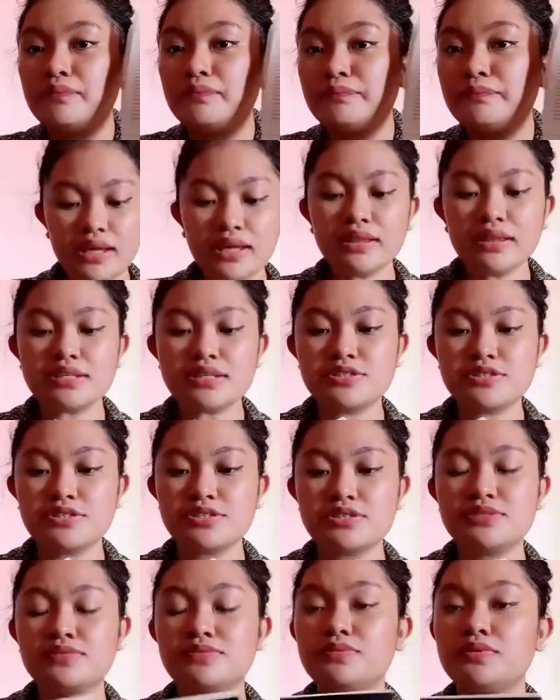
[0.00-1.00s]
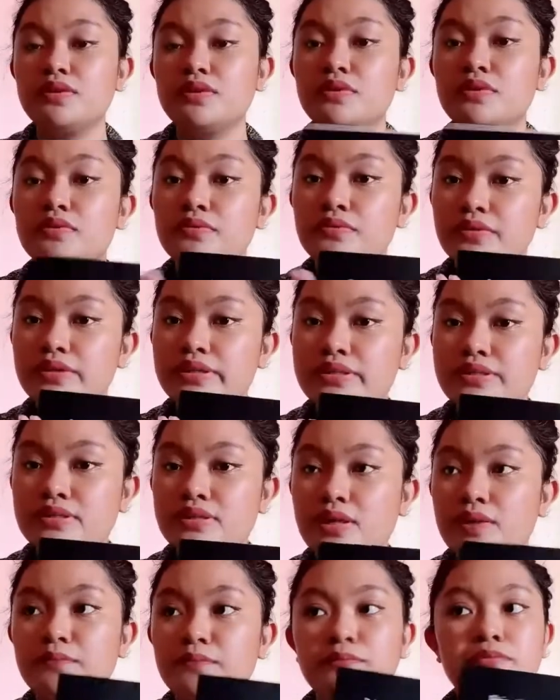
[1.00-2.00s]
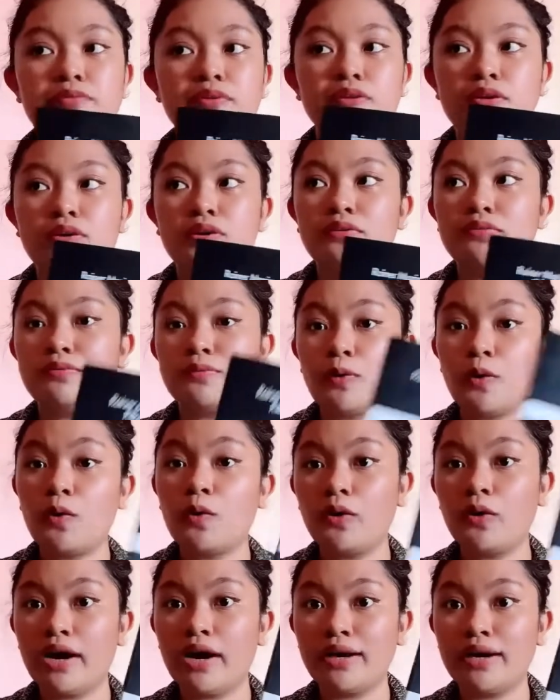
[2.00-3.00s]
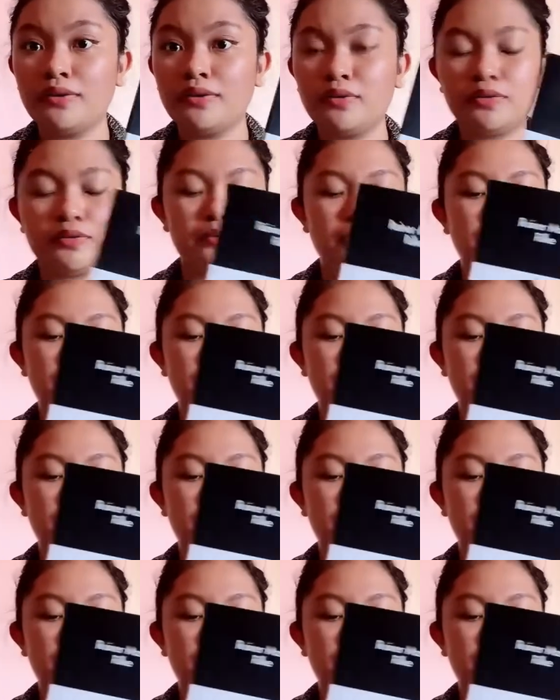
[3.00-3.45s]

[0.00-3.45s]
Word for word: It is just full of wisdom, full of oo